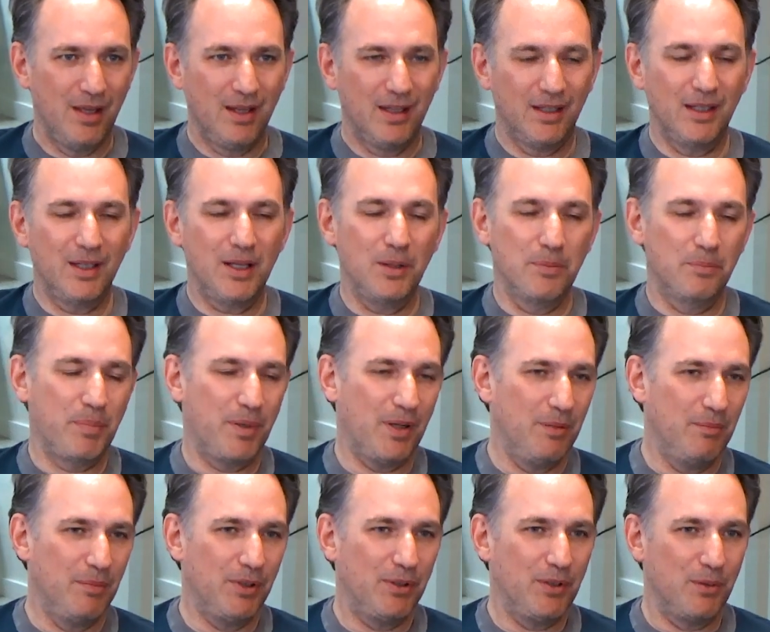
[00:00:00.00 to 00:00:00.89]
And again,
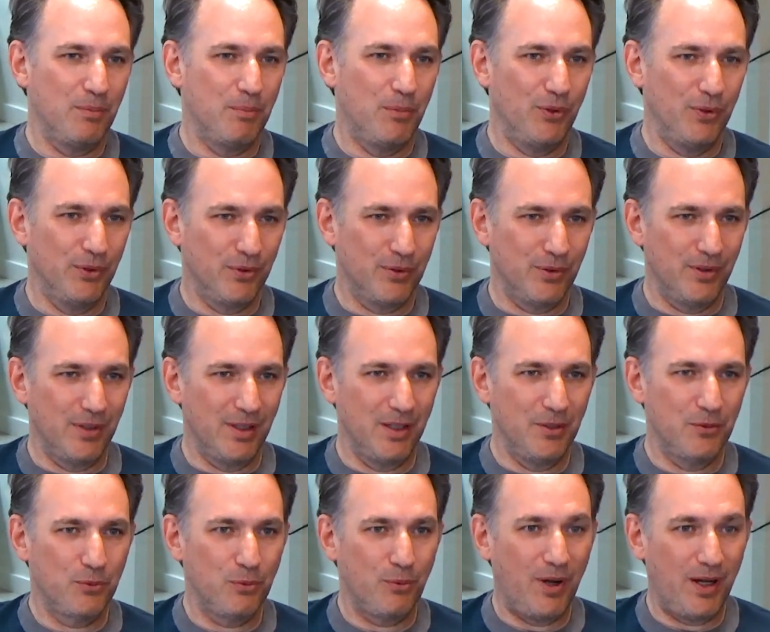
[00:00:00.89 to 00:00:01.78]
perimeter monitoring
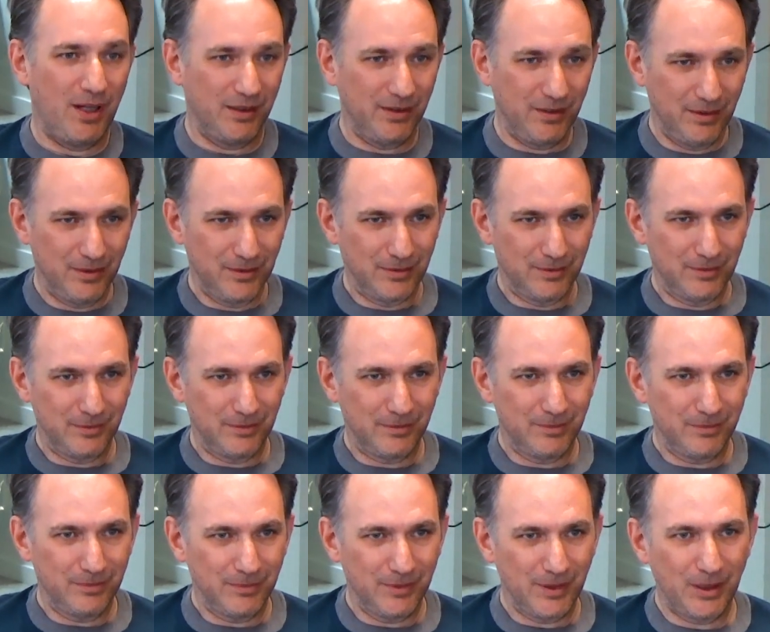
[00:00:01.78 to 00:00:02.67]
is one.
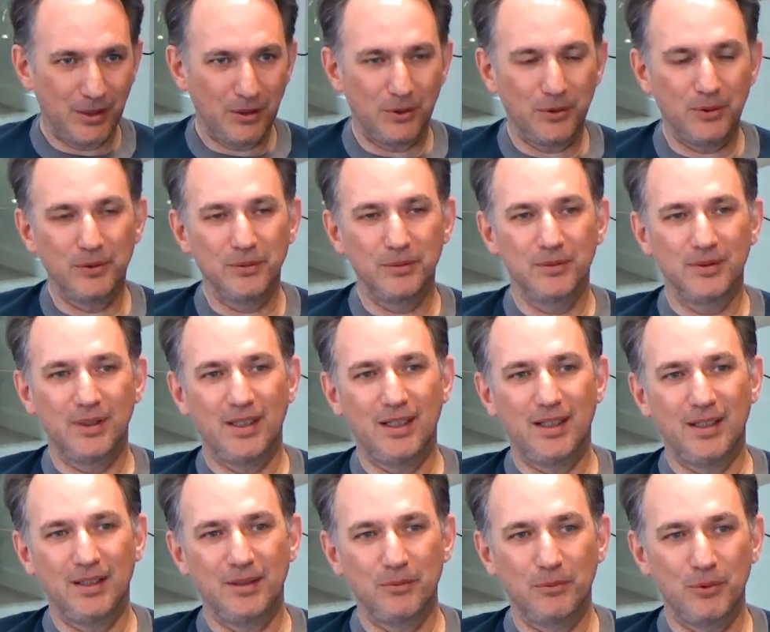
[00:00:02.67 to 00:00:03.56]

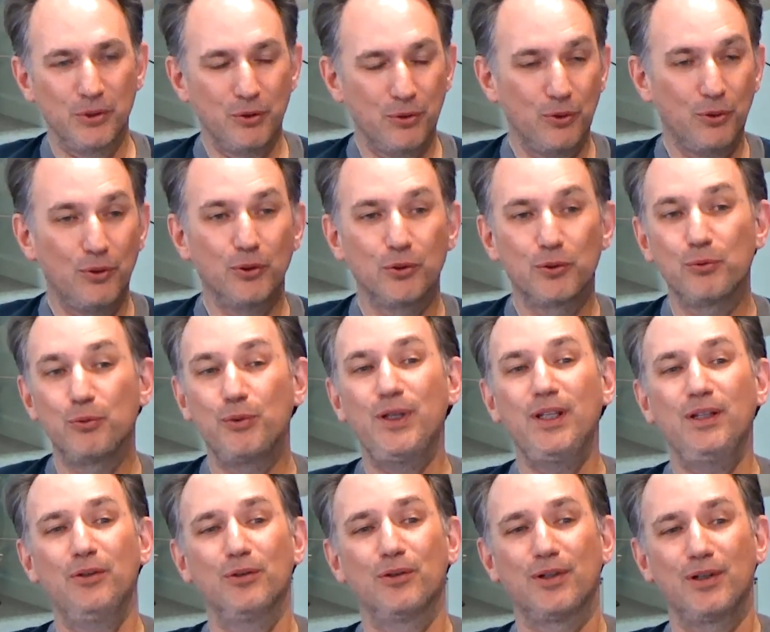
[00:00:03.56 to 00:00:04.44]
When you go to
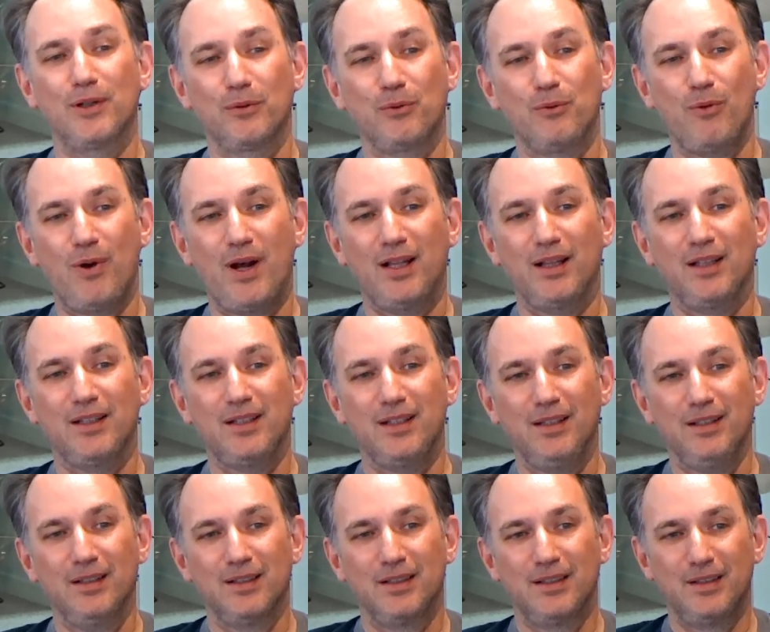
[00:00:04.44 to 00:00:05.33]
indoor air
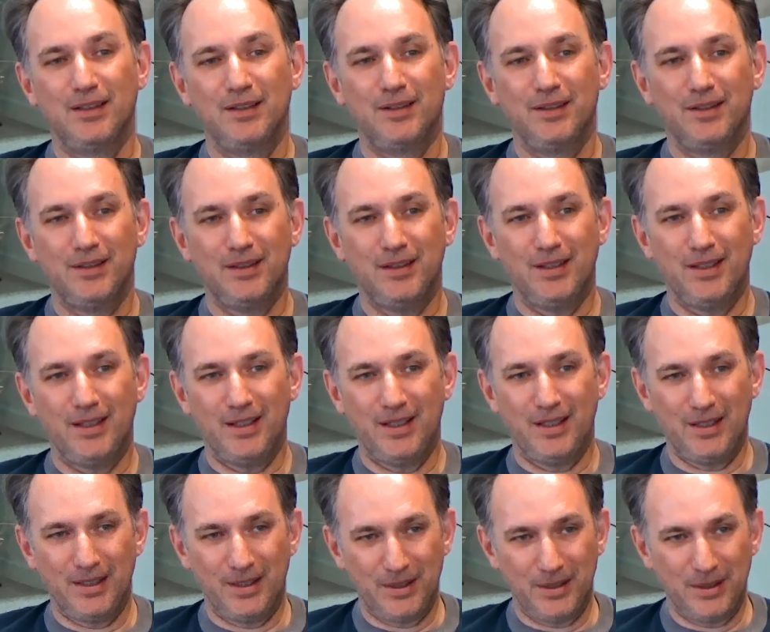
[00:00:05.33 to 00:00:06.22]
quality,
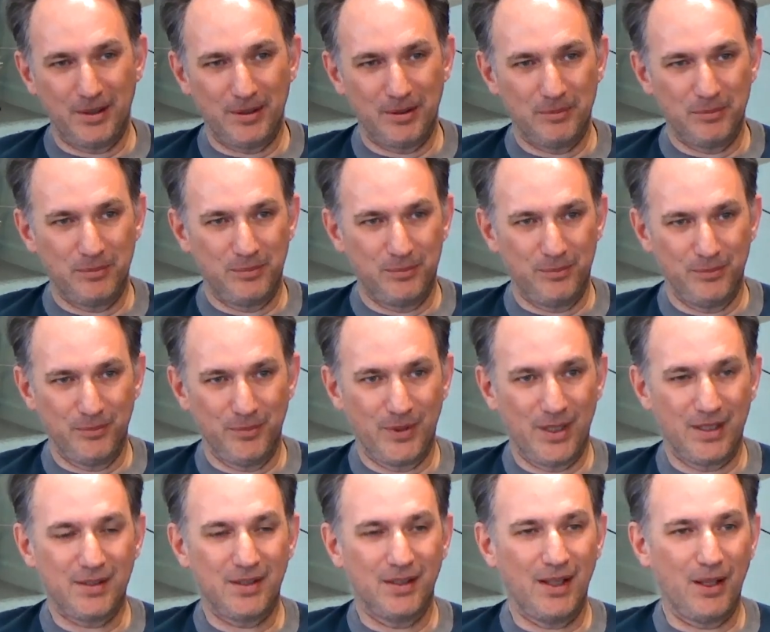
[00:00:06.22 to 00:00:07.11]

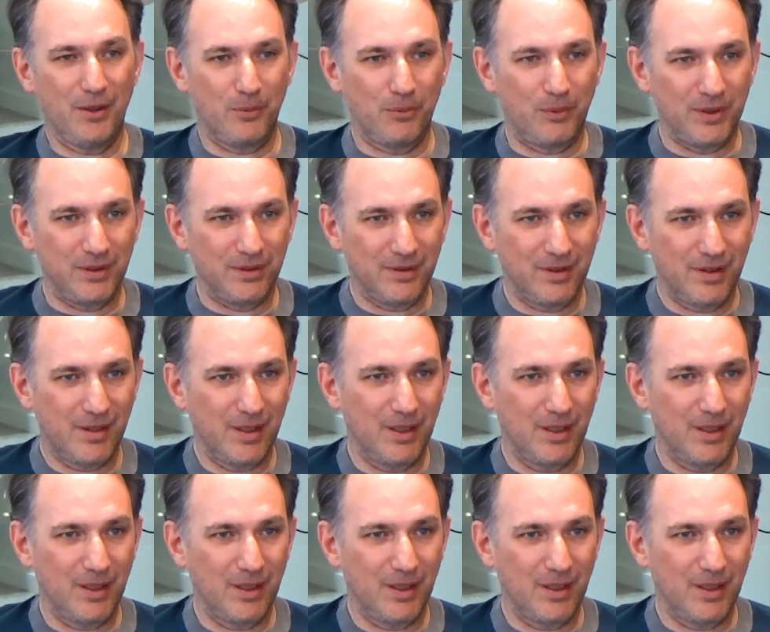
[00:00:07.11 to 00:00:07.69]
that's another one.